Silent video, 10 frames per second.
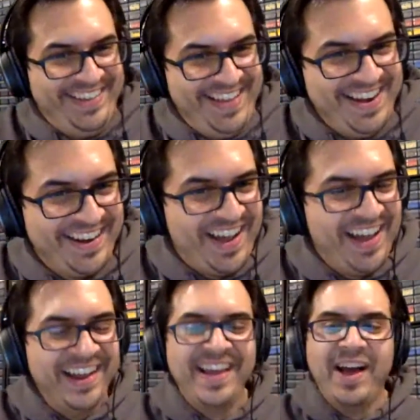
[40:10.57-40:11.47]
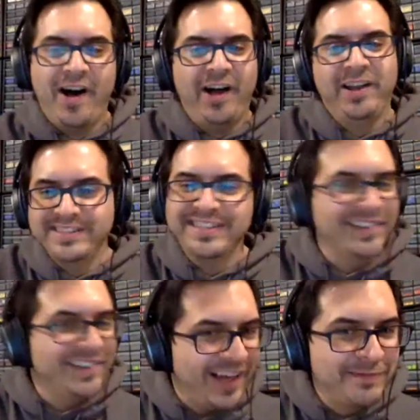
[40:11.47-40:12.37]
it caught all of us a
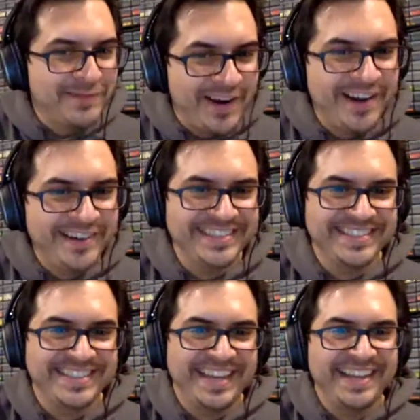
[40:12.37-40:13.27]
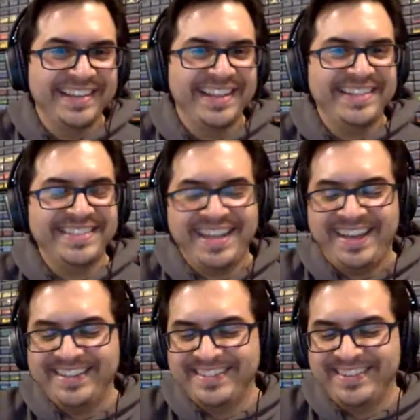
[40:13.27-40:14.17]
little off guard because it's like, that's not
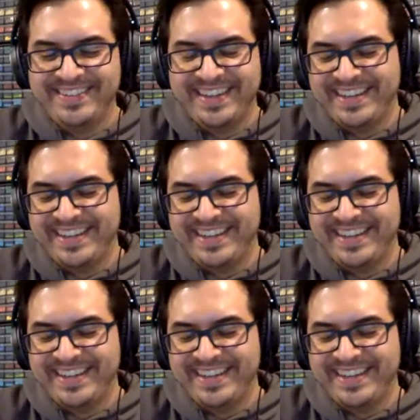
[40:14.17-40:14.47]
okay.